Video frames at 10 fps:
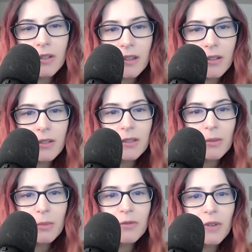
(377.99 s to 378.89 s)
And there is so
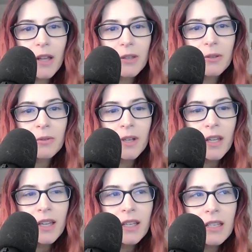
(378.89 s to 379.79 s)
much value
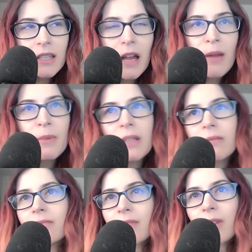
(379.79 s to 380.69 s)
to that. I'm
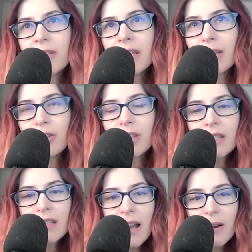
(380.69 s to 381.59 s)
in Los Angeles
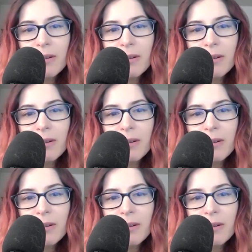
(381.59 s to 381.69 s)
now.